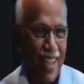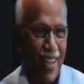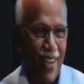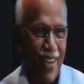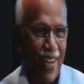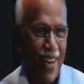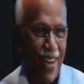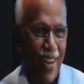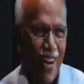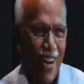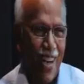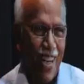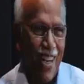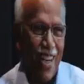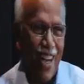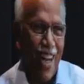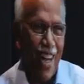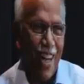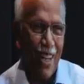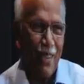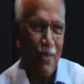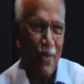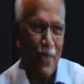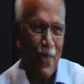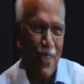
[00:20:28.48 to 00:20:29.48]
Not
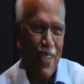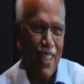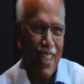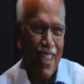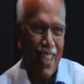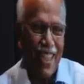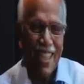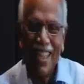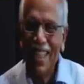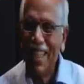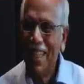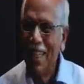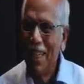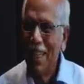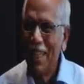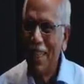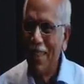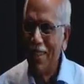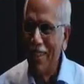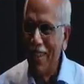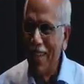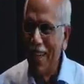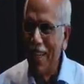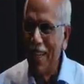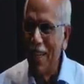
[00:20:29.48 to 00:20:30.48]
Nagpur.
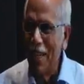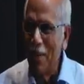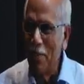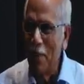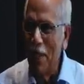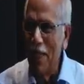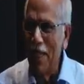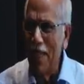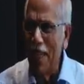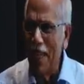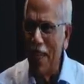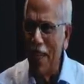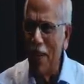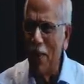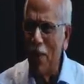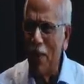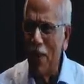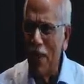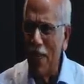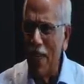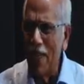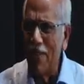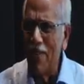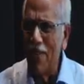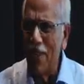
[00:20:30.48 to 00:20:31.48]
300 million,
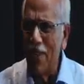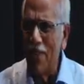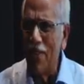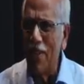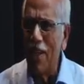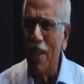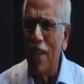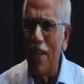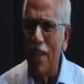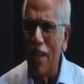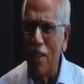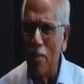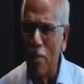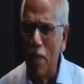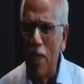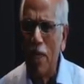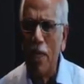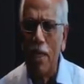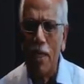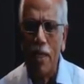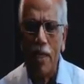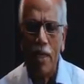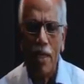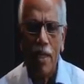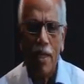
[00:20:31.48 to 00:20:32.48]
around less than 300
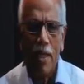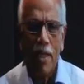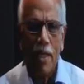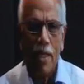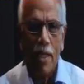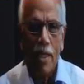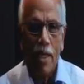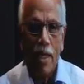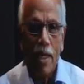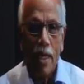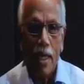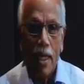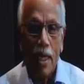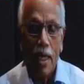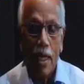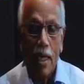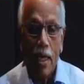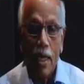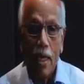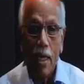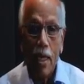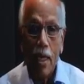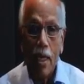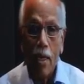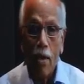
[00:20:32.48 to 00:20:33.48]
million.
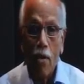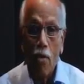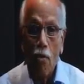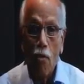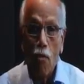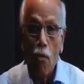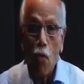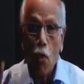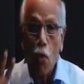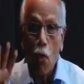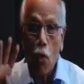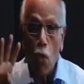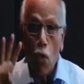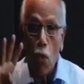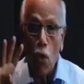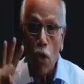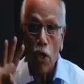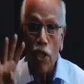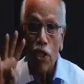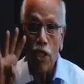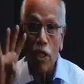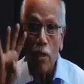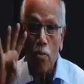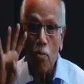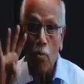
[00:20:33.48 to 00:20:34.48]
4
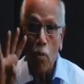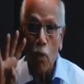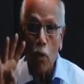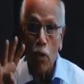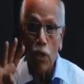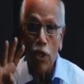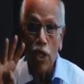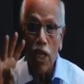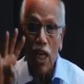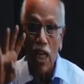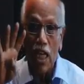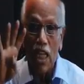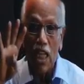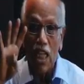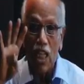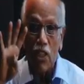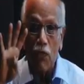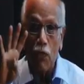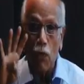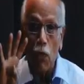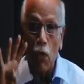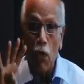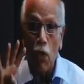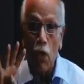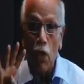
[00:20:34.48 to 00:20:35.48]
jumbo jets
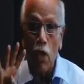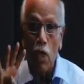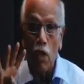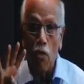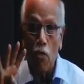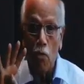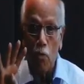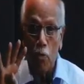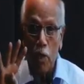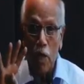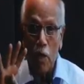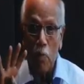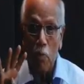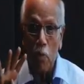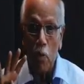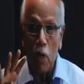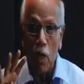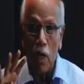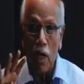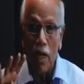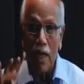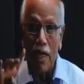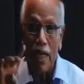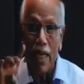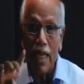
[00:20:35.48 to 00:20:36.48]
full of
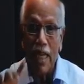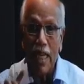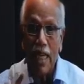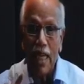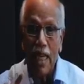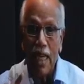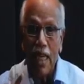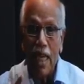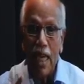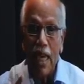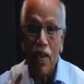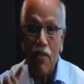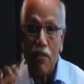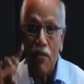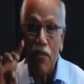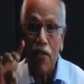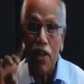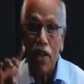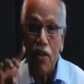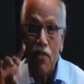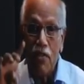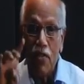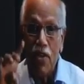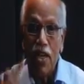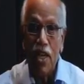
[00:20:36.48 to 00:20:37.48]
people die
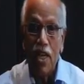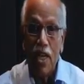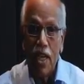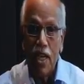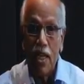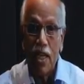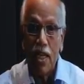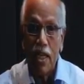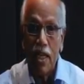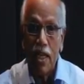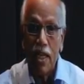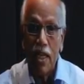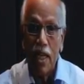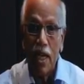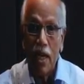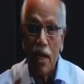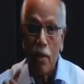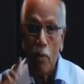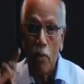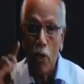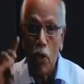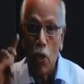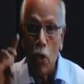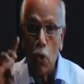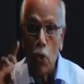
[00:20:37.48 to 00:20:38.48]
every
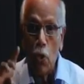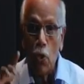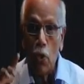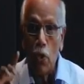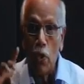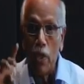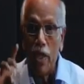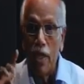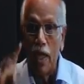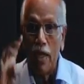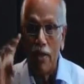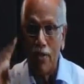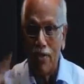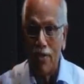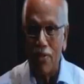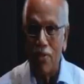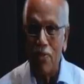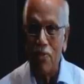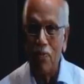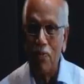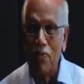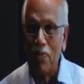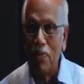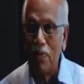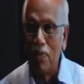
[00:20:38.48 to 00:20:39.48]
week due to drugs.